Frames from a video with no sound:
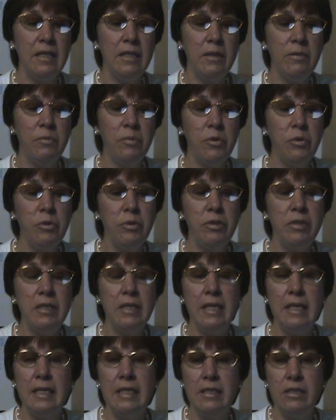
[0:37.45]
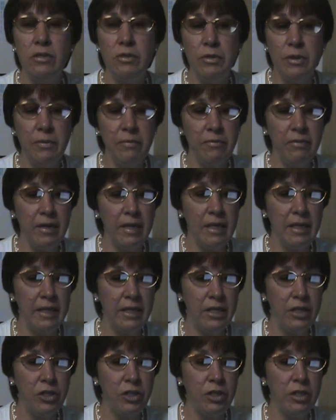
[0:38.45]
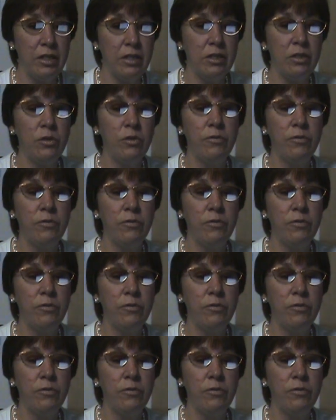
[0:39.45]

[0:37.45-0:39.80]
the most extreme violations